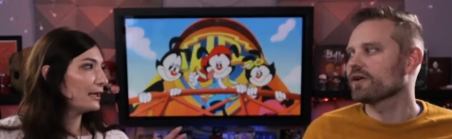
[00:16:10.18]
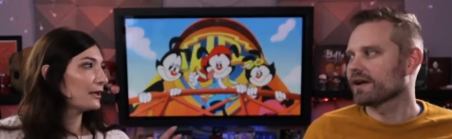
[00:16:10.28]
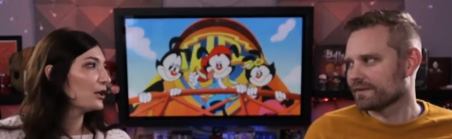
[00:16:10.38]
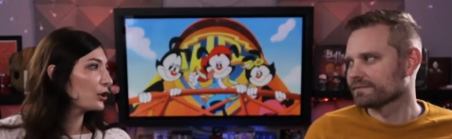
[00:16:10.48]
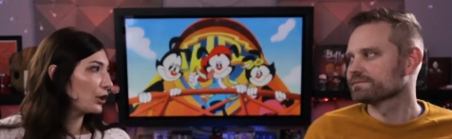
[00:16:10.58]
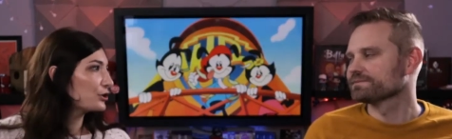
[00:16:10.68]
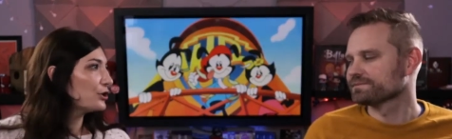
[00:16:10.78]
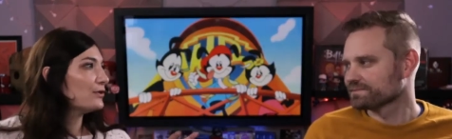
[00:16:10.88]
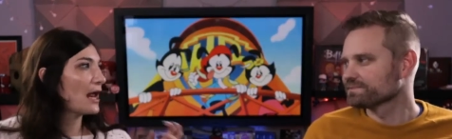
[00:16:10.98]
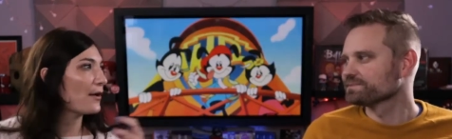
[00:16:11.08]
Speaker 1: oh, yeah.
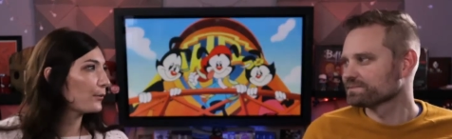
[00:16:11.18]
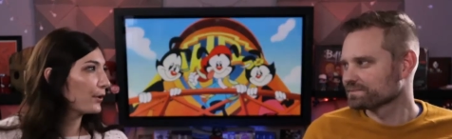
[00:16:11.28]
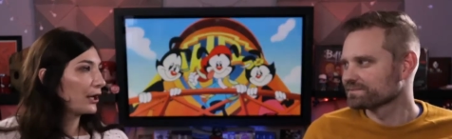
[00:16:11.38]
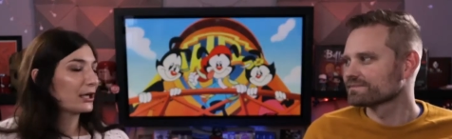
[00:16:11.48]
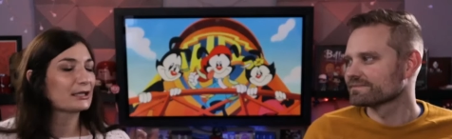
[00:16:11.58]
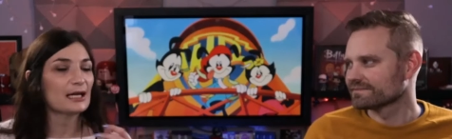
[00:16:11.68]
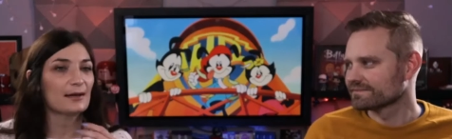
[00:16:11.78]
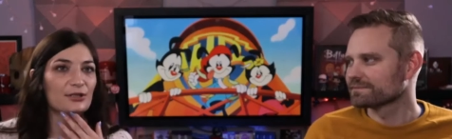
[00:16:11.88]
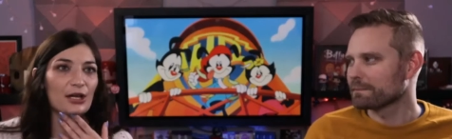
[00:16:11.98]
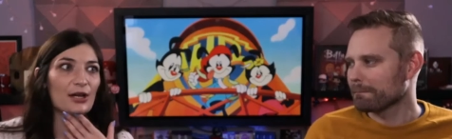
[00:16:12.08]
Cartoon Network
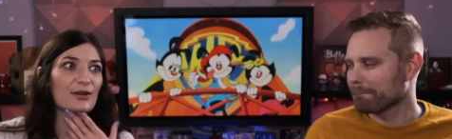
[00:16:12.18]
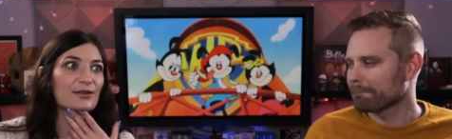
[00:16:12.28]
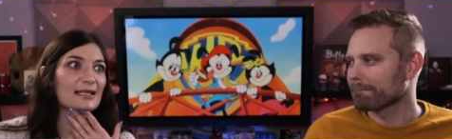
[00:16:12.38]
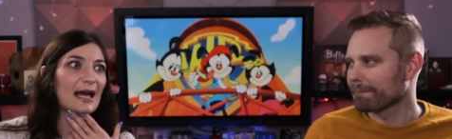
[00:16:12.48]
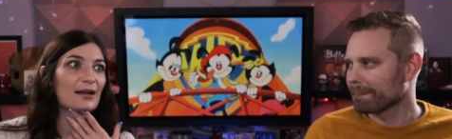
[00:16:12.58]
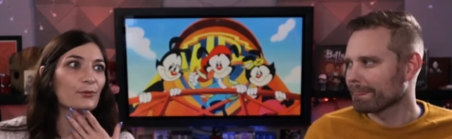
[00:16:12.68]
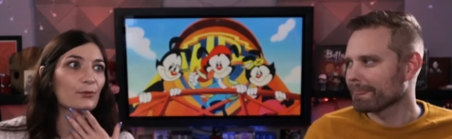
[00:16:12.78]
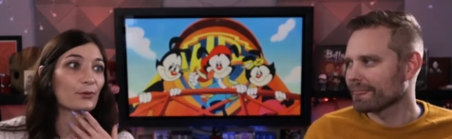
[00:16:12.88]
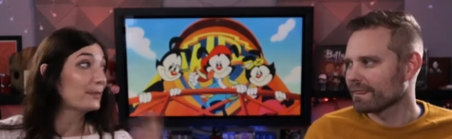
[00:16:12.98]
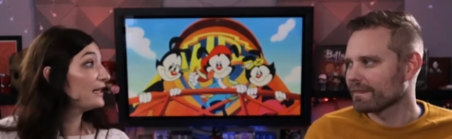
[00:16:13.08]
type mm -hmm. shows that
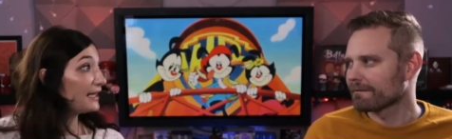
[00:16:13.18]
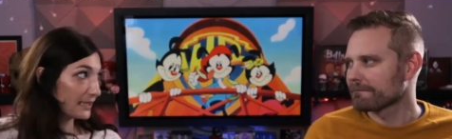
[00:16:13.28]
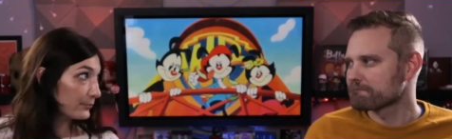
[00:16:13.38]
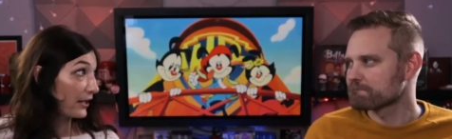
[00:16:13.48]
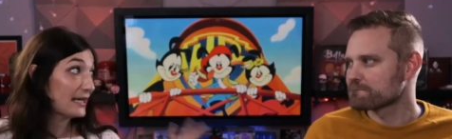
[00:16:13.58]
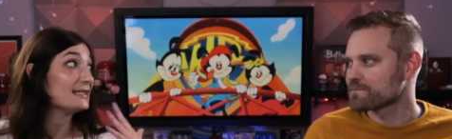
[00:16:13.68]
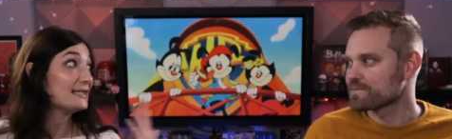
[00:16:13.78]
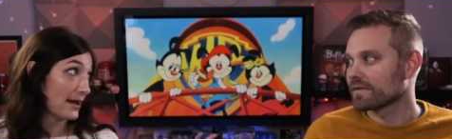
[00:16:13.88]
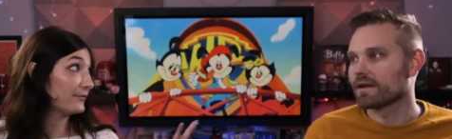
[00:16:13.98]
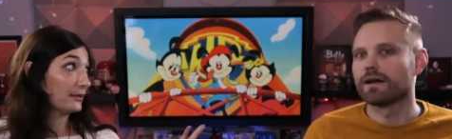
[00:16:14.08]
Pinky and the Brain
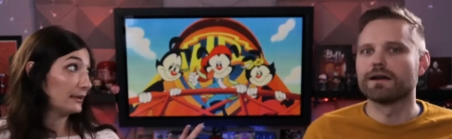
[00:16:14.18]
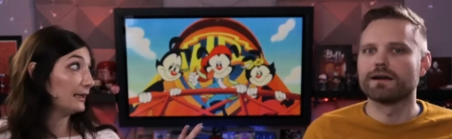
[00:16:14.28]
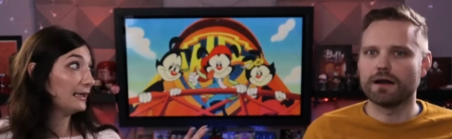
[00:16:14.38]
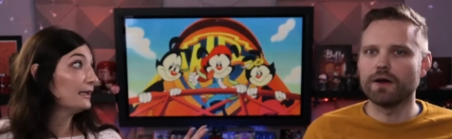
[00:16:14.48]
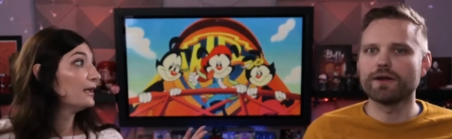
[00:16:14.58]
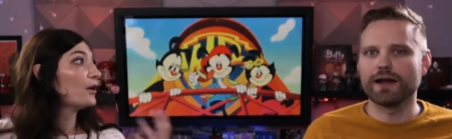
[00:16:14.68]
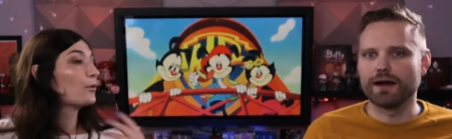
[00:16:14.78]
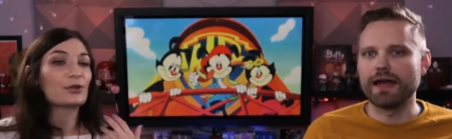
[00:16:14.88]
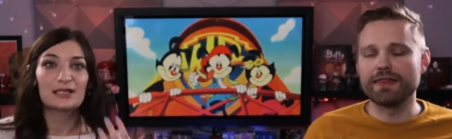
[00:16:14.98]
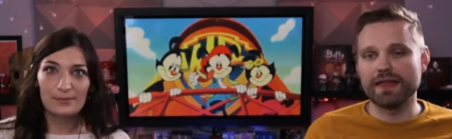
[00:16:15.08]
definitely. Oh
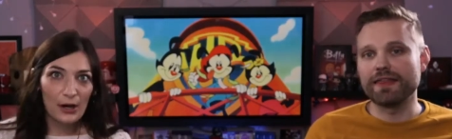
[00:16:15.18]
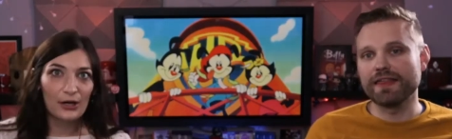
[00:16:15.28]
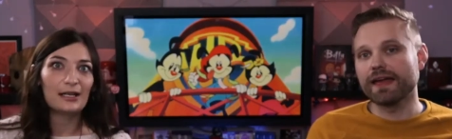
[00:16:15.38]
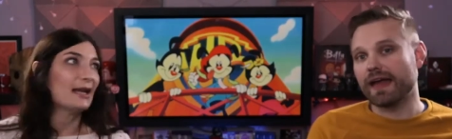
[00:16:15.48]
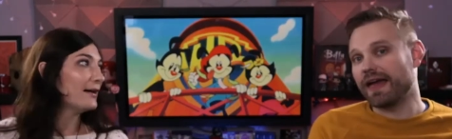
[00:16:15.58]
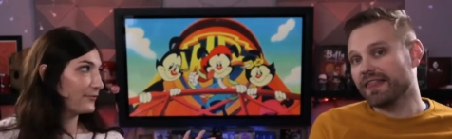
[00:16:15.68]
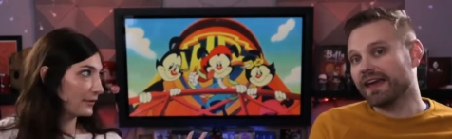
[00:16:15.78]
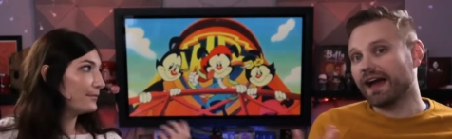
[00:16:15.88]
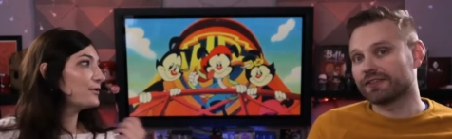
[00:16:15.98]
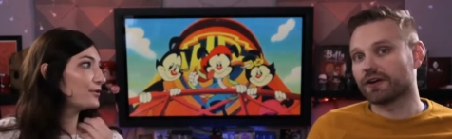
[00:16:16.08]
yeah, were and, smart and they, enough. And
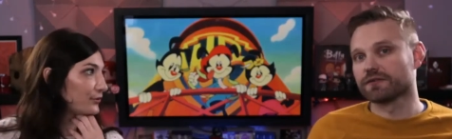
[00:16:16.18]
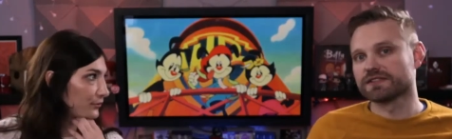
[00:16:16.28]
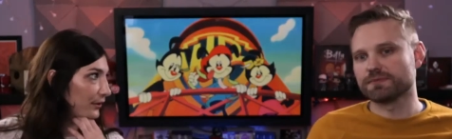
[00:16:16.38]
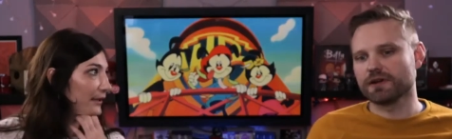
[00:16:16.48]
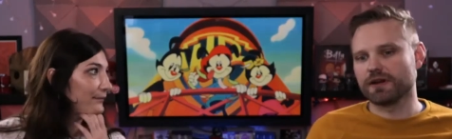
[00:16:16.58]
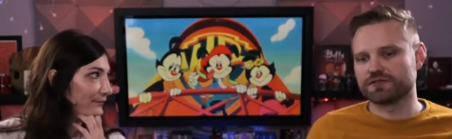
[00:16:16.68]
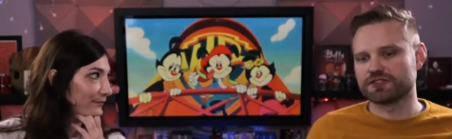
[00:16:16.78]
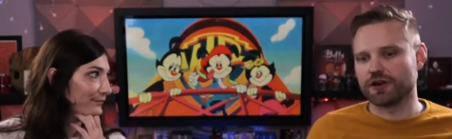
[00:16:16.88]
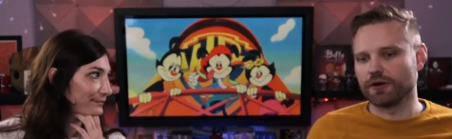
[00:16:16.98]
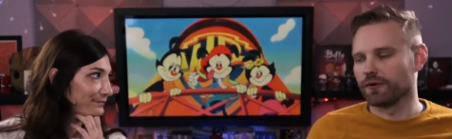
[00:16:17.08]
they got
Speaker 2: their own spin-off
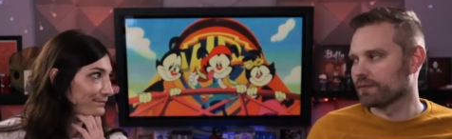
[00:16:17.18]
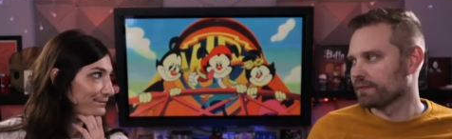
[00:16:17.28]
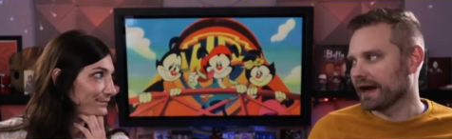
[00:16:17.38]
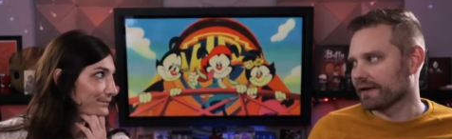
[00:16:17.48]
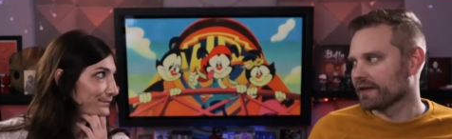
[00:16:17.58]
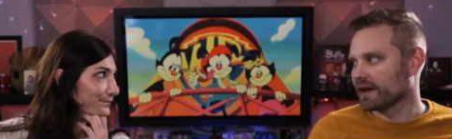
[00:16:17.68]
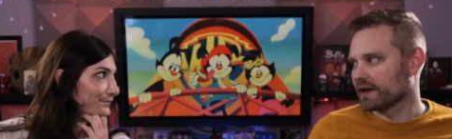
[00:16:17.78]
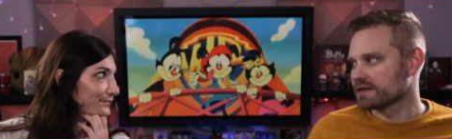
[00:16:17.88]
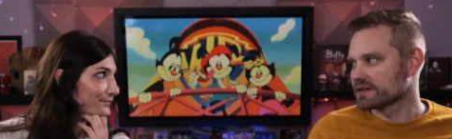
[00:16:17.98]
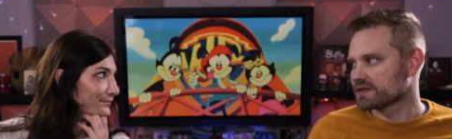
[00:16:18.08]
show back in the
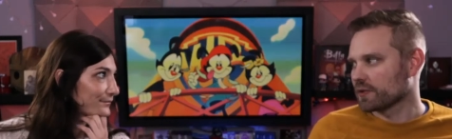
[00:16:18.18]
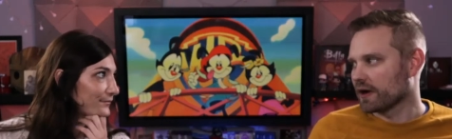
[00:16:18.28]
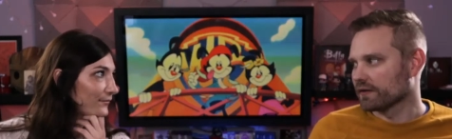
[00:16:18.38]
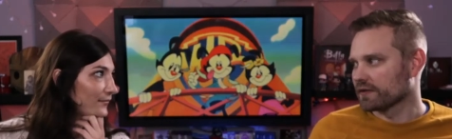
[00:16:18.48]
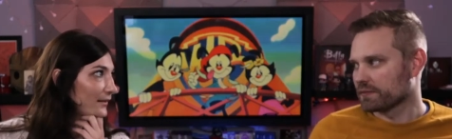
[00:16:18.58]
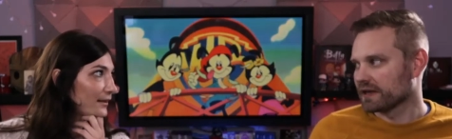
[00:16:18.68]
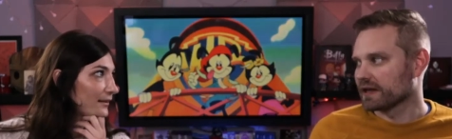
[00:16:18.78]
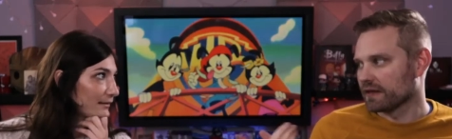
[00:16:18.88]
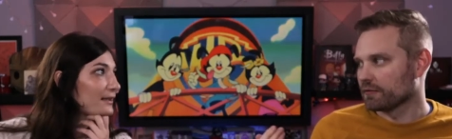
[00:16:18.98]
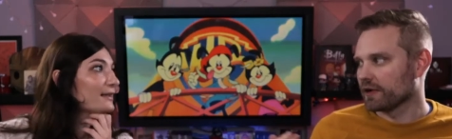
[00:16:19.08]
'90s as well, the
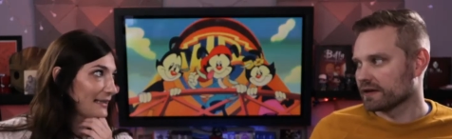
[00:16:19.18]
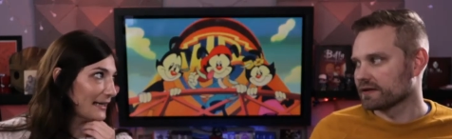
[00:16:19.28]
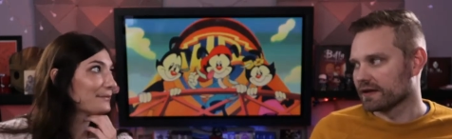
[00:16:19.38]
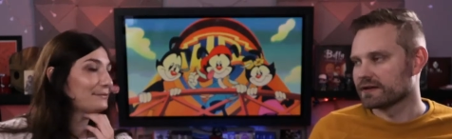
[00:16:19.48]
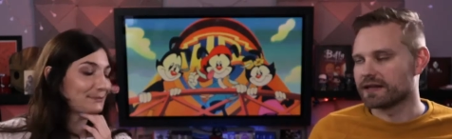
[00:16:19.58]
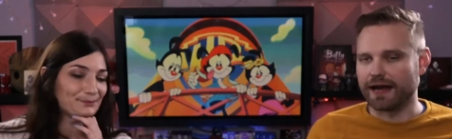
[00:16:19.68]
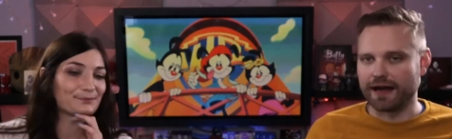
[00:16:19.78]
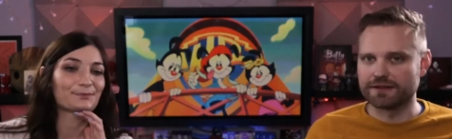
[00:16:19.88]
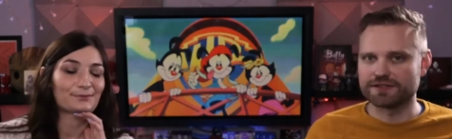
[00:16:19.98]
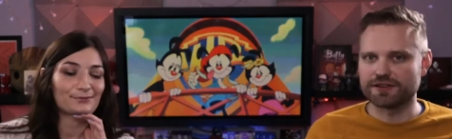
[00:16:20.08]
Pinky and the Brain yeah. did.
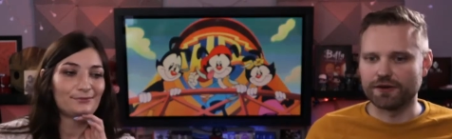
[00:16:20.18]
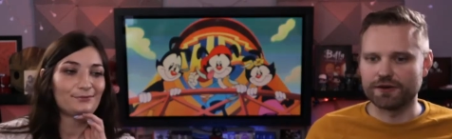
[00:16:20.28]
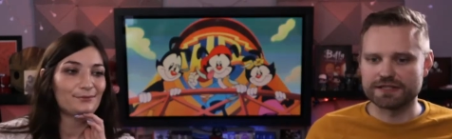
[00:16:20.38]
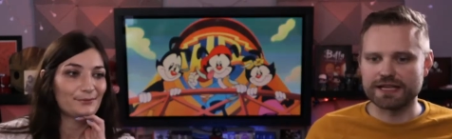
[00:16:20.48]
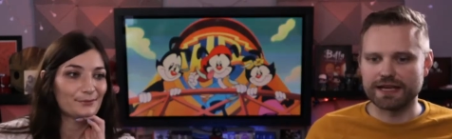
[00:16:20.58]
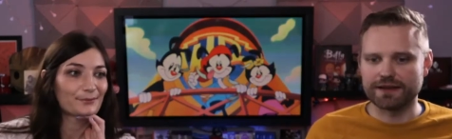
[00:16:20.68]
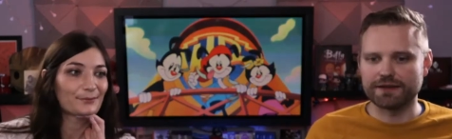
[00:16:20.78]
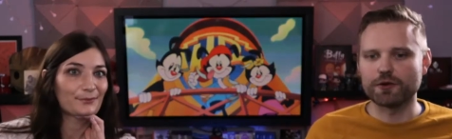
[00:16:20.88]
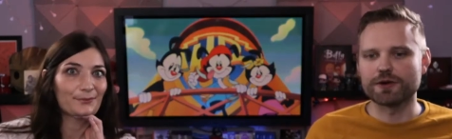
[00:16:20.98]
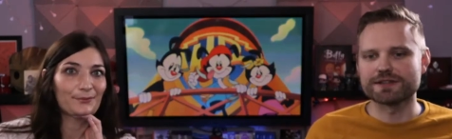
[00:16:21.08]
Yeah, so it's like,
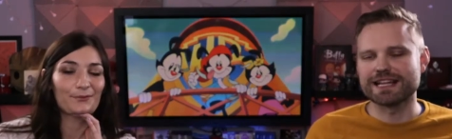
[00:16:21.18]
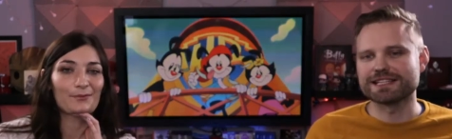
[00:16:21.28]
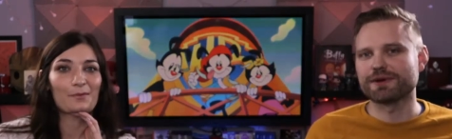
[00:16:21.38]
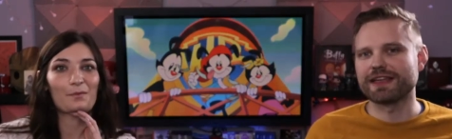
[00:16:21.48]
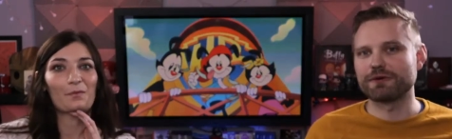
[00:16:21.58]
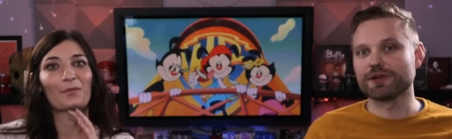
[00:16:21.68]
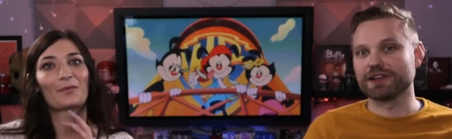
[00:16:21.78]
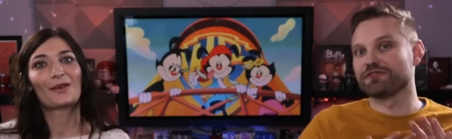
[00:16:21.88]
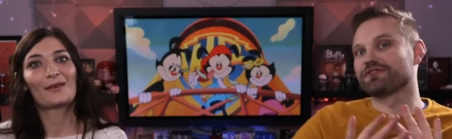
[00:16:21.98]
of course, that's why they really